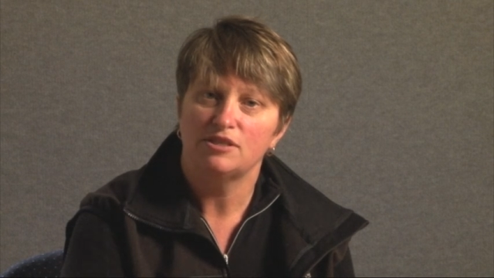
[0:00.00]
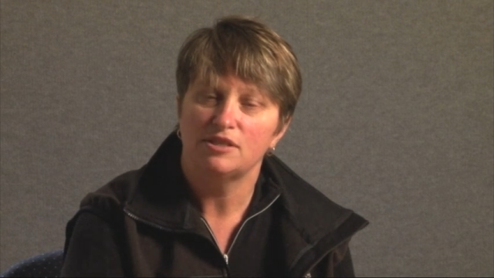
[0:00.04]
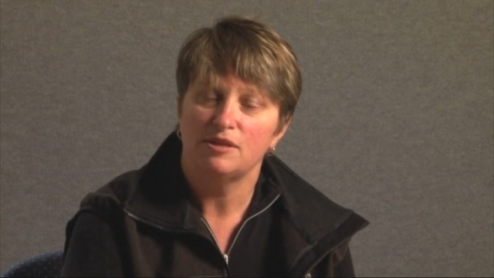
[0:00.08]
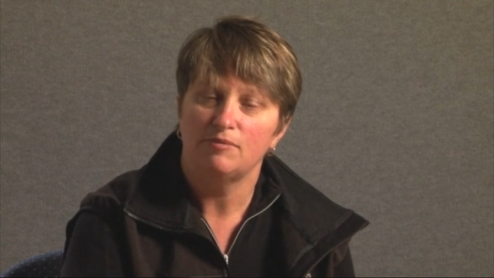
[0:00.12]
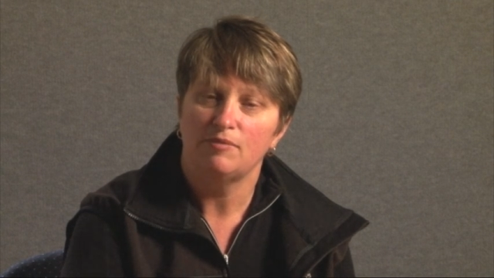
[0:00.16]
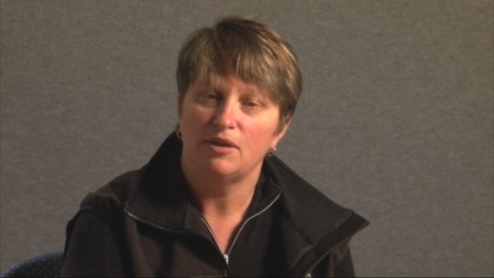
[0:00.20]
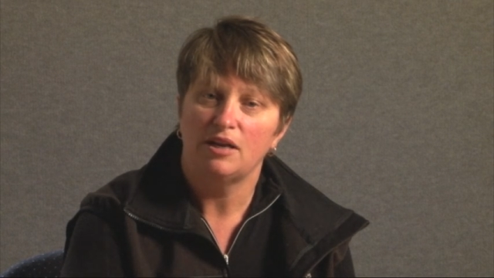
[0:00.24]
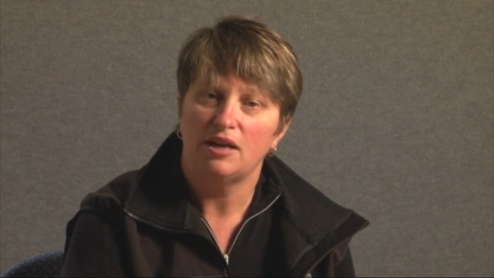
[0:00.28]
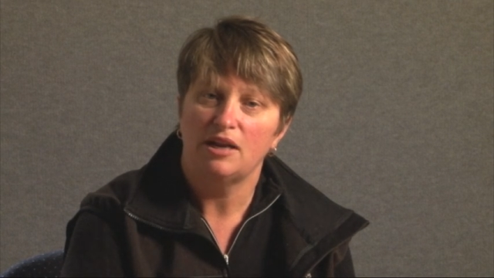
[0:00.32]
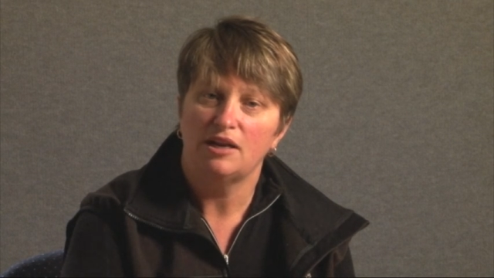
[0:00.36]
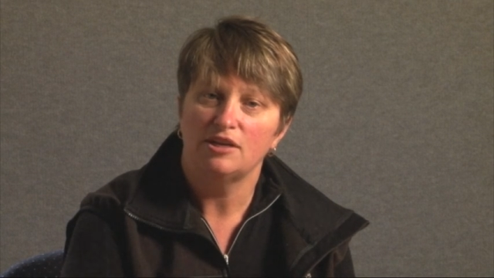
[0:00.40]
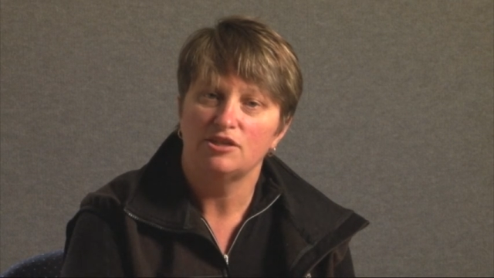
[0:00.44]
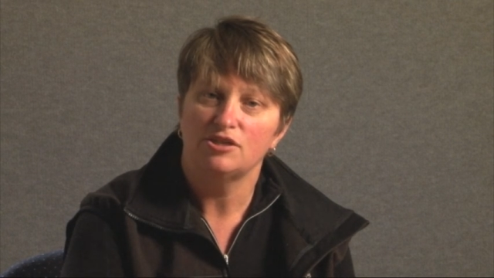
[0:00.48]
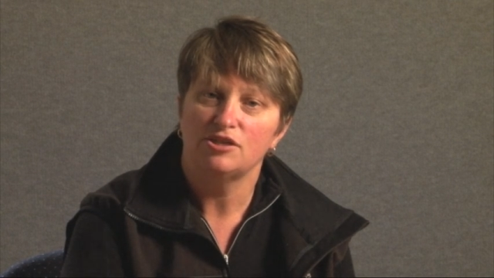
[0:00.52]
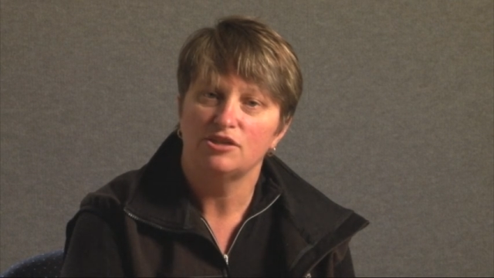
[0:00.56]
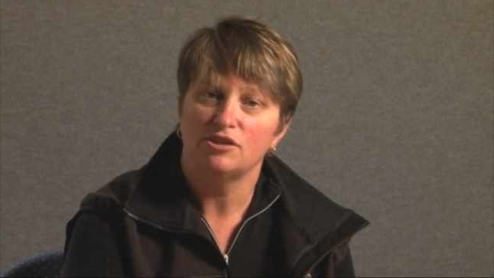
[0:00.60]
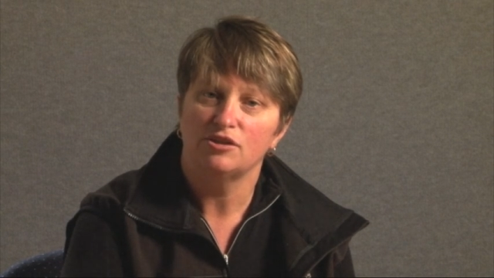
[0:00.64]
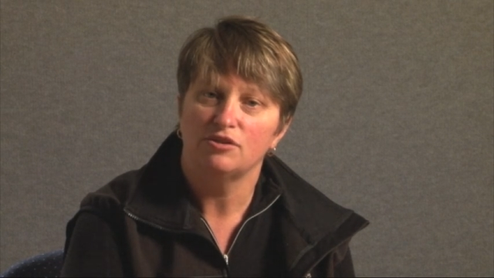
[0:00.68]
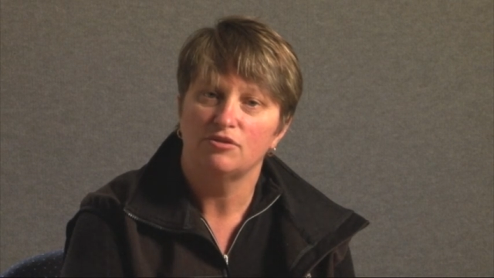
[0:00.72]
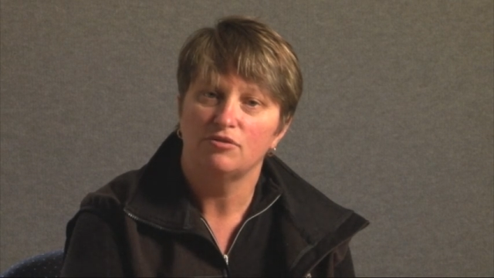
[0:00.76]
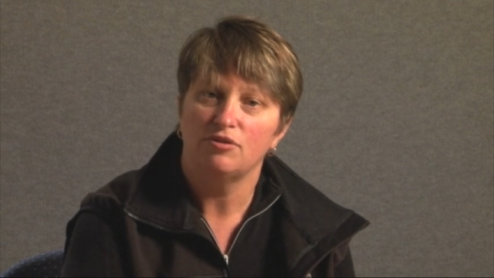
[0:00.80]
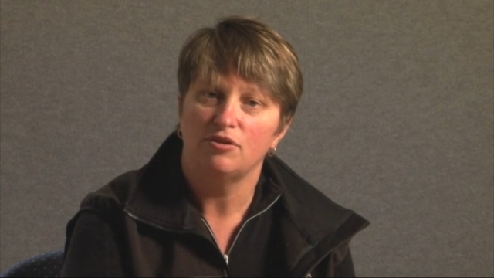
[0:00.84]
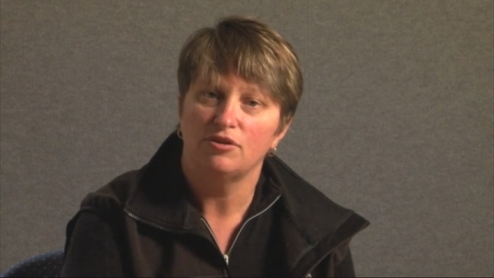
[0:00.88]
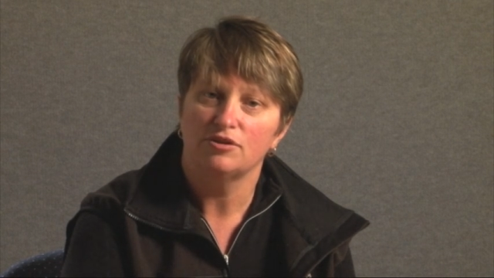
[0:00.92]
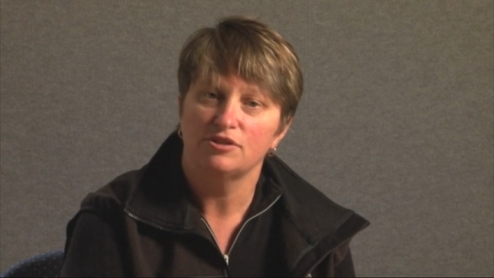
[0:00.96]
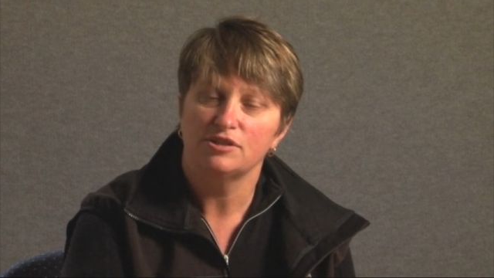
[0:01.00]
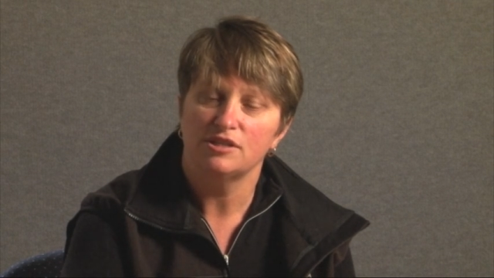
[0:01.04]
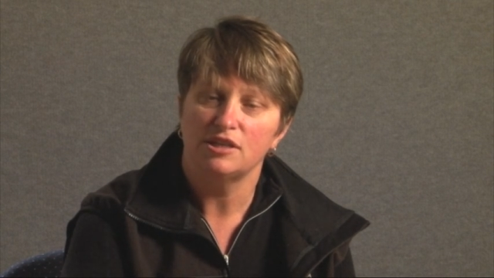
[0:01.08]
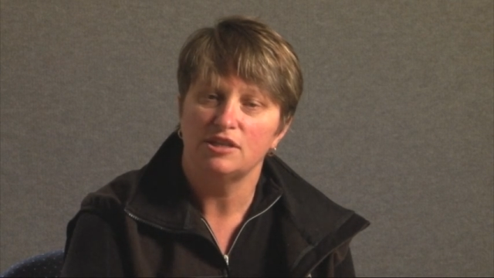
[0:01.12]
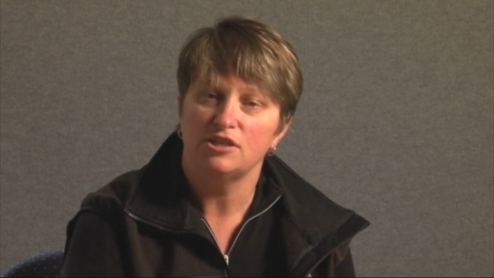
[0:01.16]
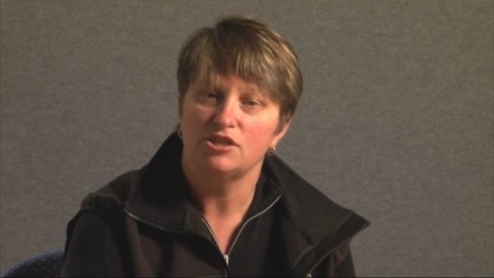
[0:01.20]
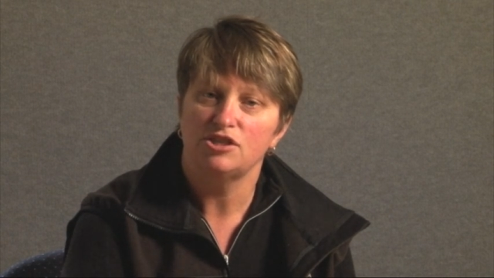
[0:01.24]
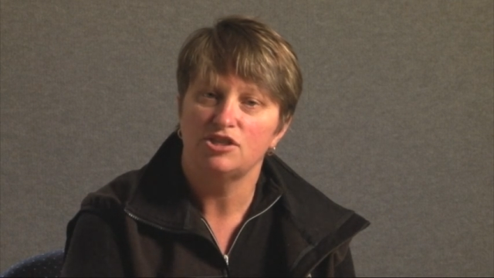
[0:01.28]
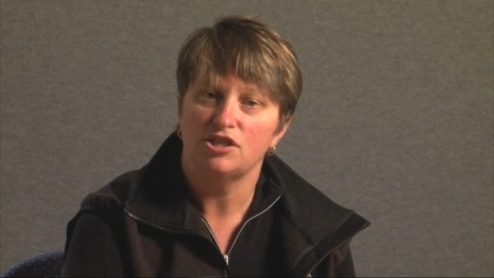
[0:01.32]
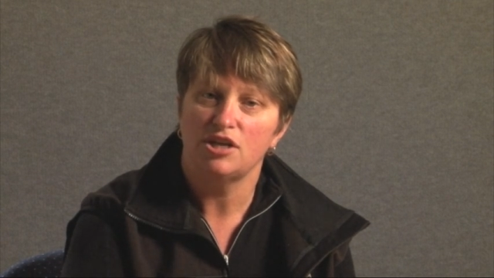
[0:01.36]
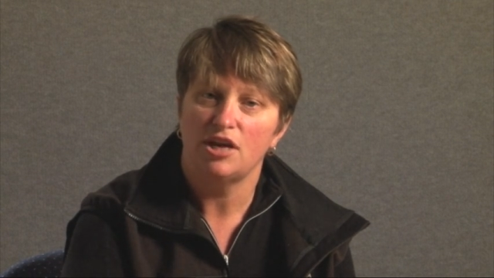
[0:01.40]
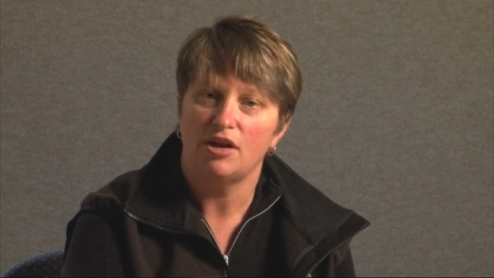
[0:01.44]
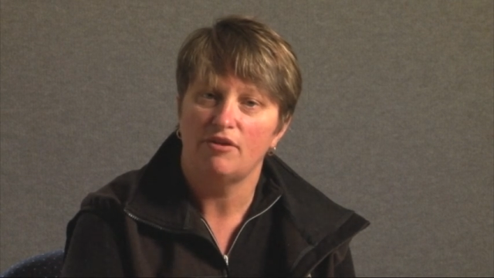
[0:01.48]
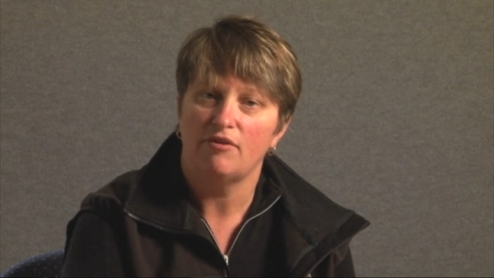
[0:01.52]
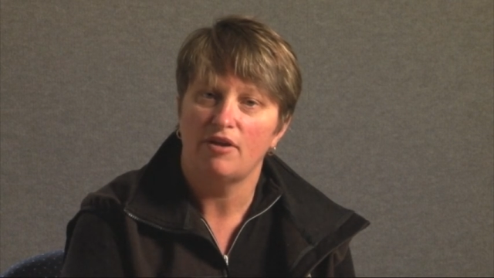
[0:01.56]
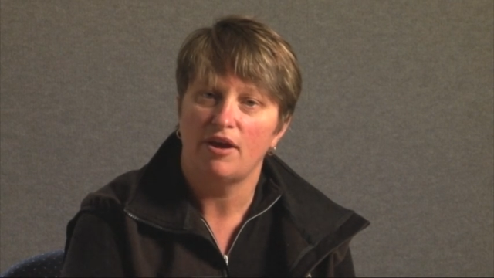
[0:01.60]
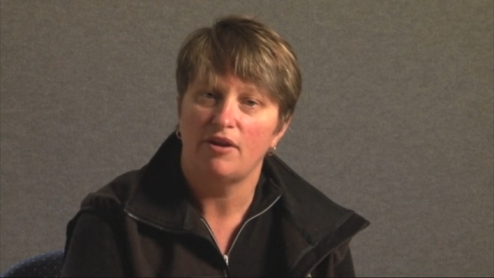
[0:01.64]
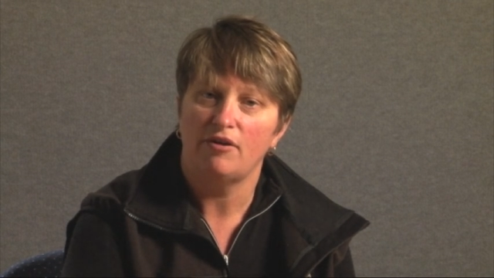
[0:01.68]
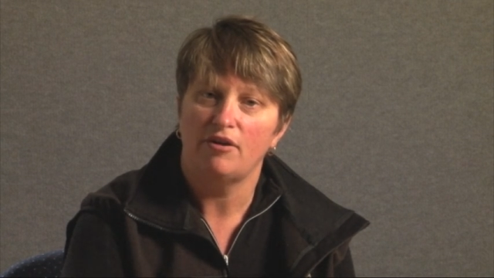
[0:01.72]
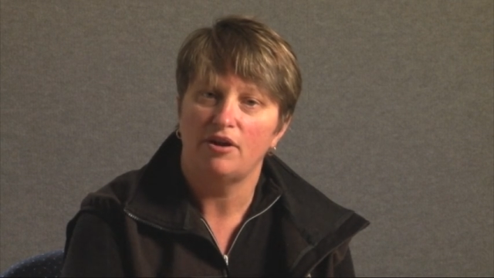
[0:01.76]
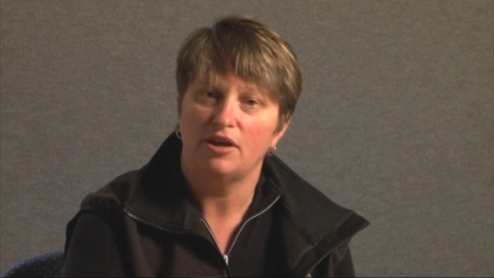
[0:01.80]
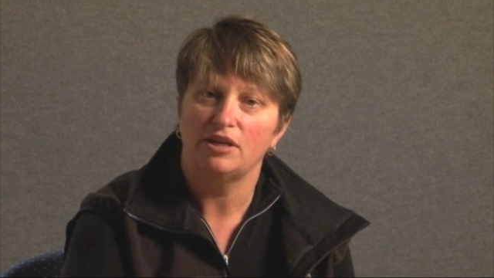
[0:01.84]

simulation across and share our